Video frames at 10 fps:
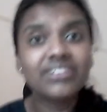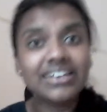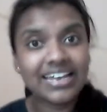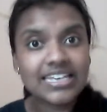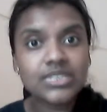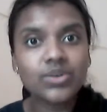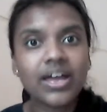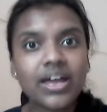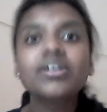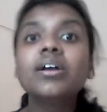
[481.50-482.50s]
a nice to
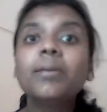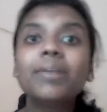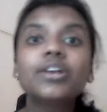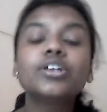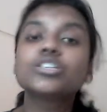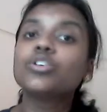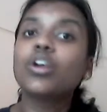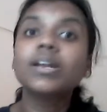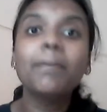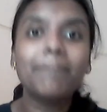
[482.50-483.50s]
have, but it is
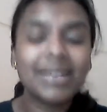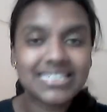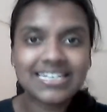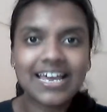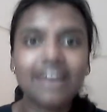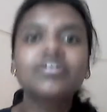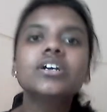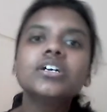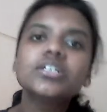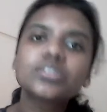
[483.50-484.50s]
not a must have.
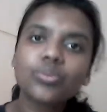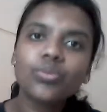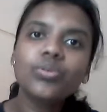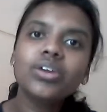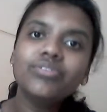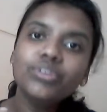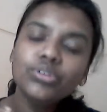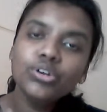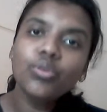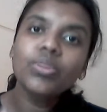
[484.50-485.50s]
So if you
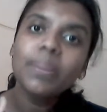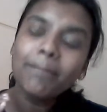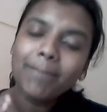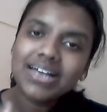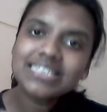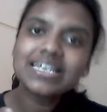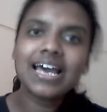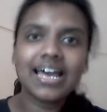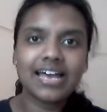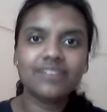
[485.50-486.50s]
know the must
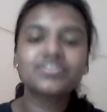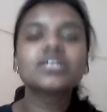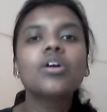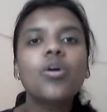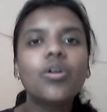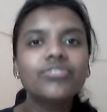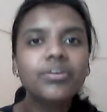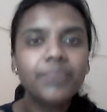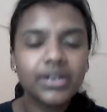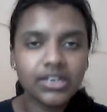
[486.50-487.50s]
haves of
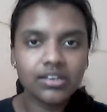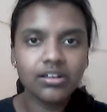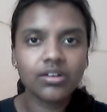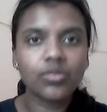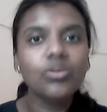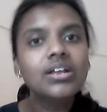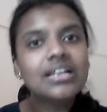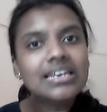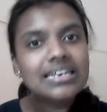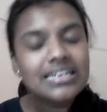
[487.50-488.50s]
a particular role,
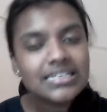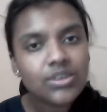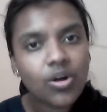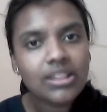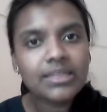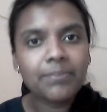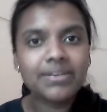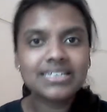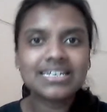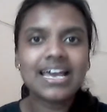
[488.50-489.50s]
list all the
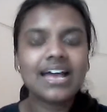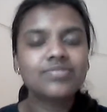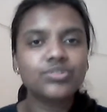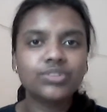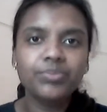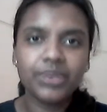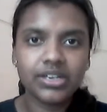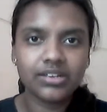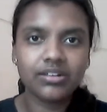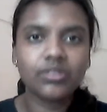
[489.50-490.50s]
must haves of the
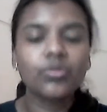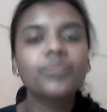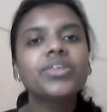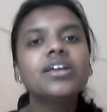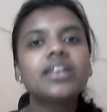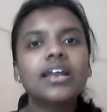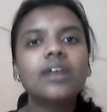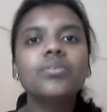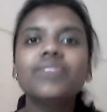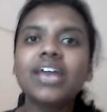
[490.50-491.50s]
particular role.
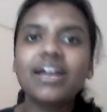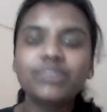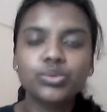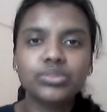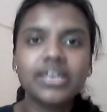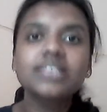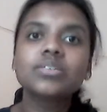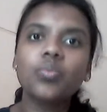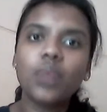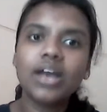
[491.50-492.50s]
Now we have two
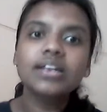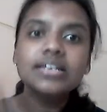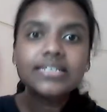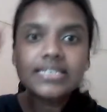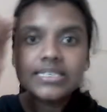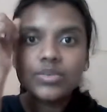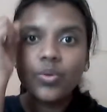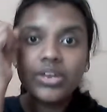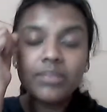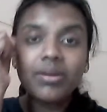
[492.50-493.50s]
things. One is a
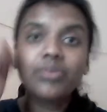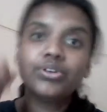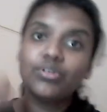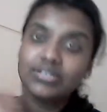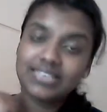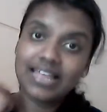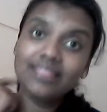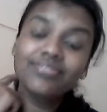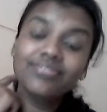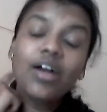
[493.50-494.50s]
story about
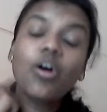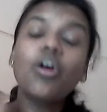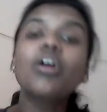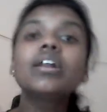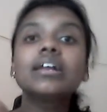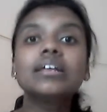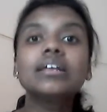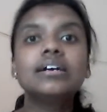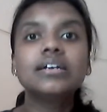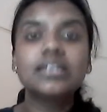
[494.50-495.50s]
yourself, or
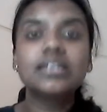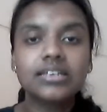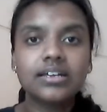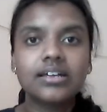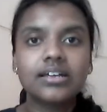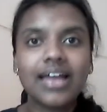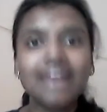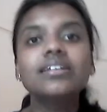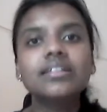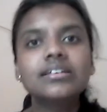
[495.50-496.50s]

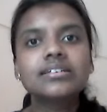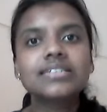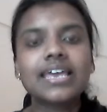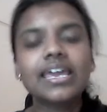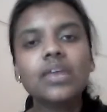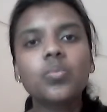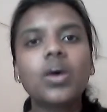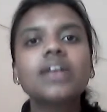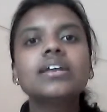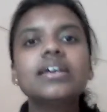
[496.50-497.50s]
and the second
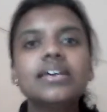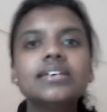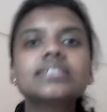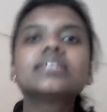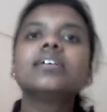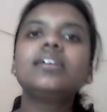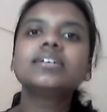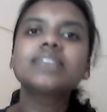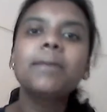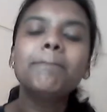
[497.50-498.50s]
one is
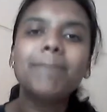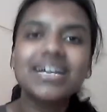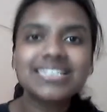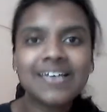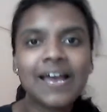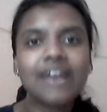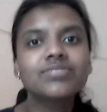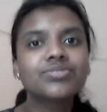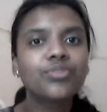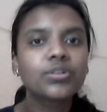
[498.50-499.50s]
some must
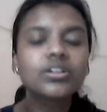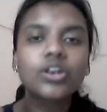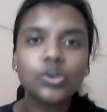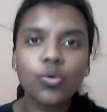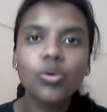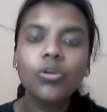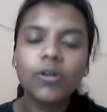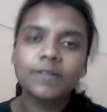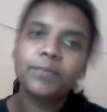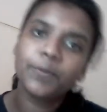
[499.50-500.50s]
haves for the role
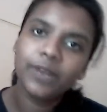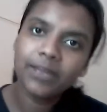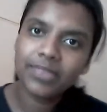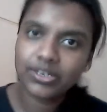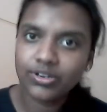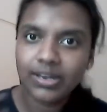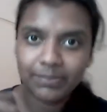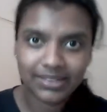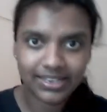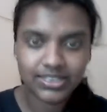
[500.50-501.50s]
or the program that you're
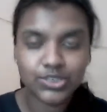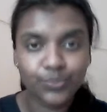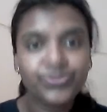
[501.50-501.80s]
applying to.